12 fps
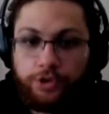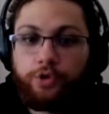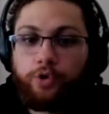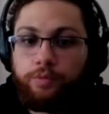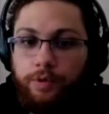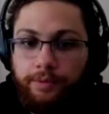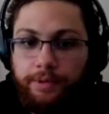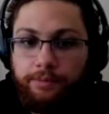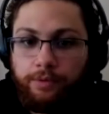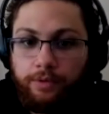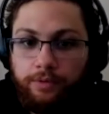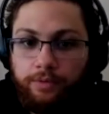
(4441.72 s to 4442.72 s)
we're normal
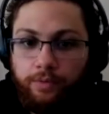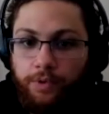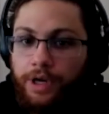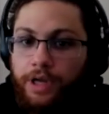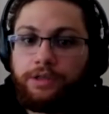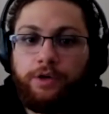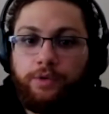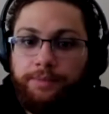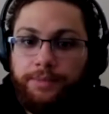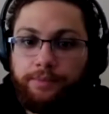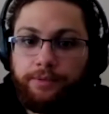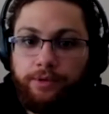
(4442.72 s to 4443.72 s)
people. We're not known
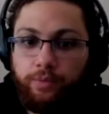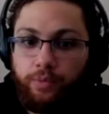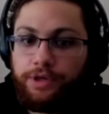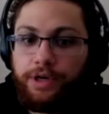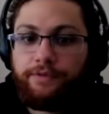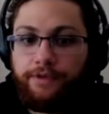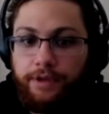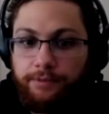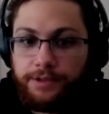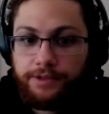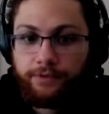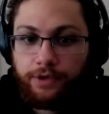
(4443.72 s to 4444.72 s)
people. We're not
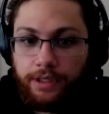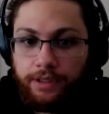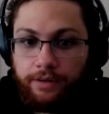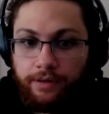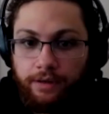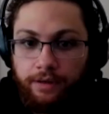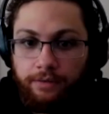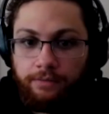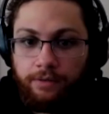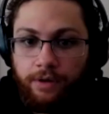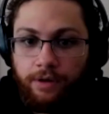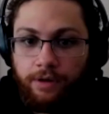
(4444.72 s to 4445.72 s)
famous for anything.
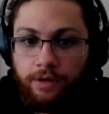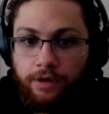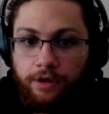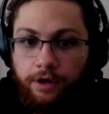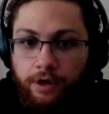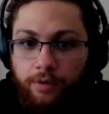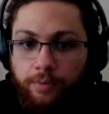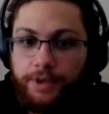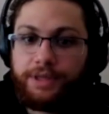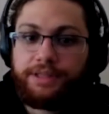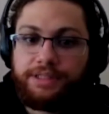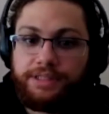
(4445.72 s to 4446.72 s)

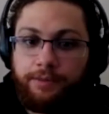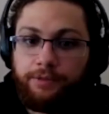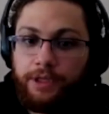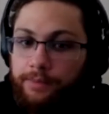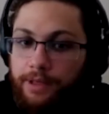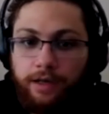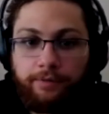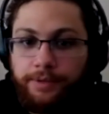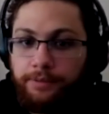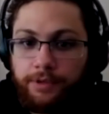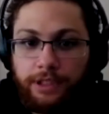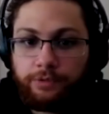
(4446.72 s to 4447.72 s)
But at the same time, a lot of
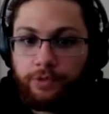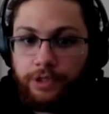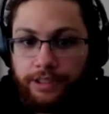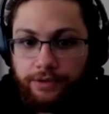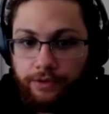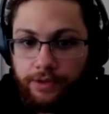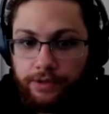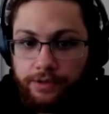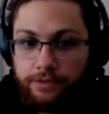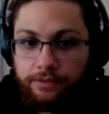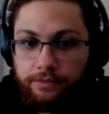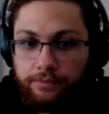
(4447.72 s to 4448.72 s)
people can relate to
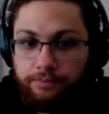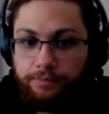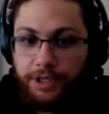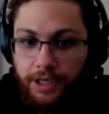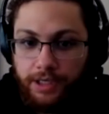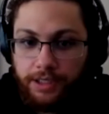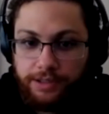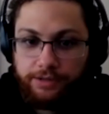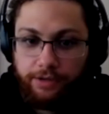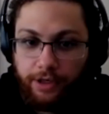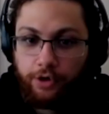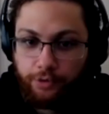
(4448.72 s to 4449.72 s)
us because
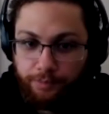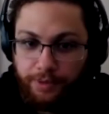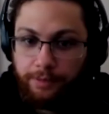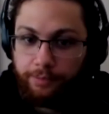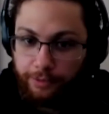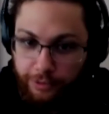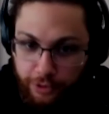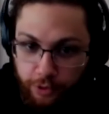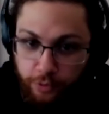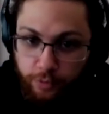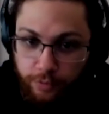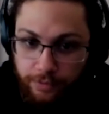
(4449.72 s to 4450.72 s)
they are people
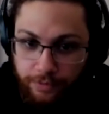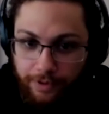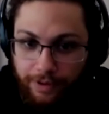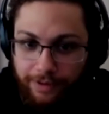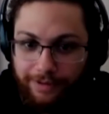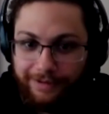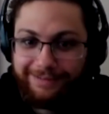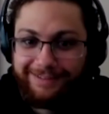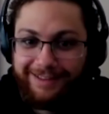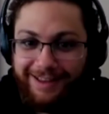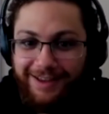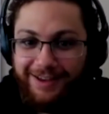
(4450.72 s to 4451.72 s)
too.
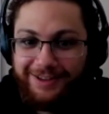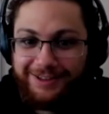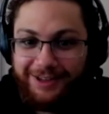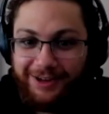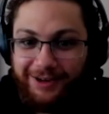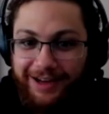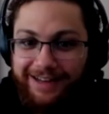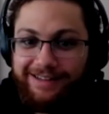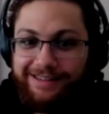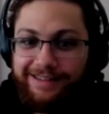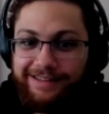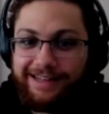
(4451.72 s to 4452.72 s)
So
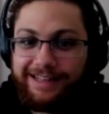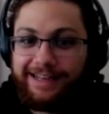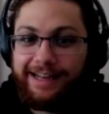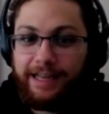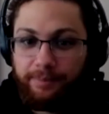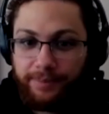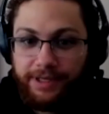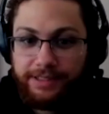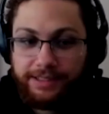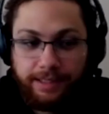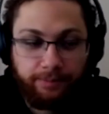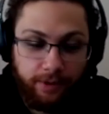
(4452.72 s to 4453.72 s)
anything that can help
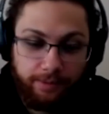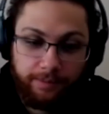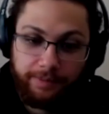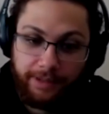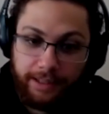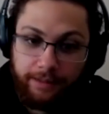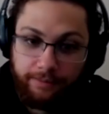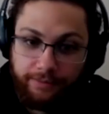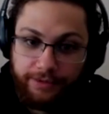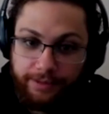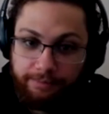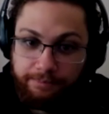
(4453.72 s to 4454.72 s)
us can probably help
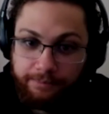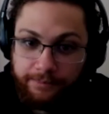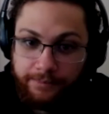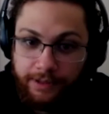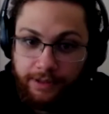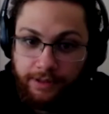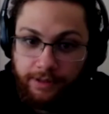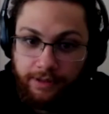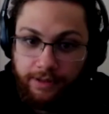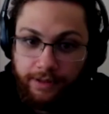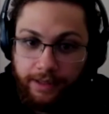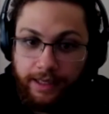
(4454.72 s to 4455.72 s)
them.
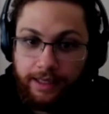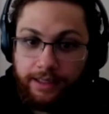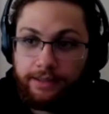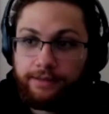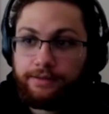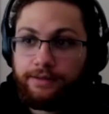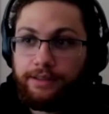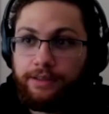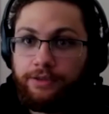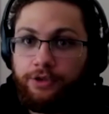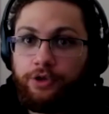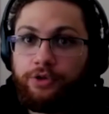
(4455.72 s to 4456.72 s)
And
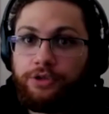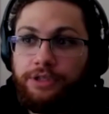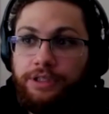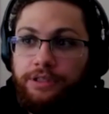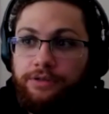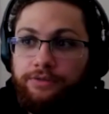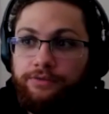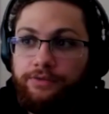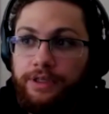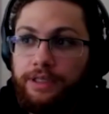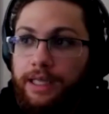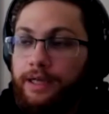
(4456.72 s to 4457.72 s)
you don't need to
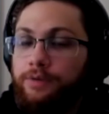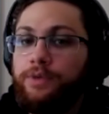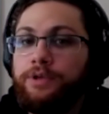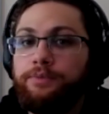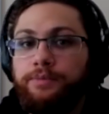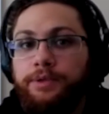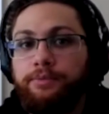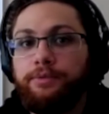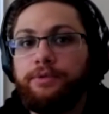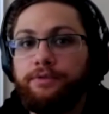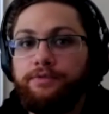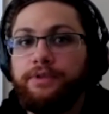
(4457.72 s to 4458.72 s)
feel, I don't want
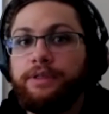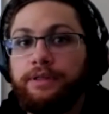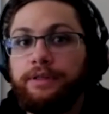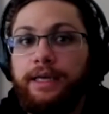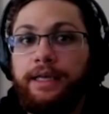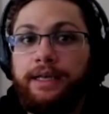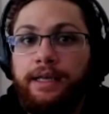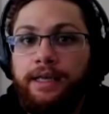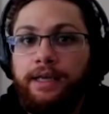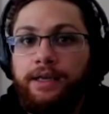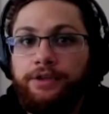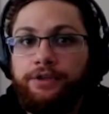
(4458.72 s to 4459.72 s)
people to feel that
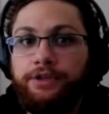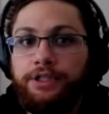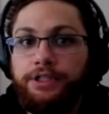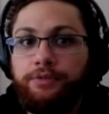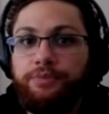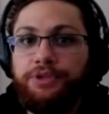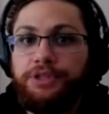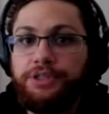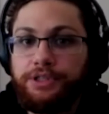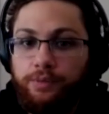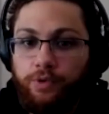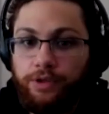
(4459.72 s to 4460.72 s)
you need to be
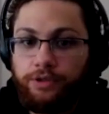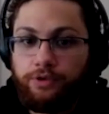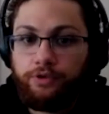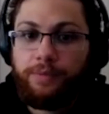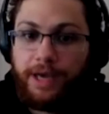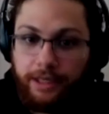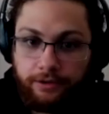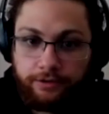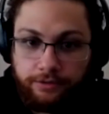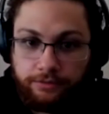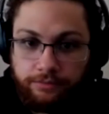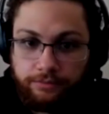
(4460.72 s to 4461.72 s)
someone to matter.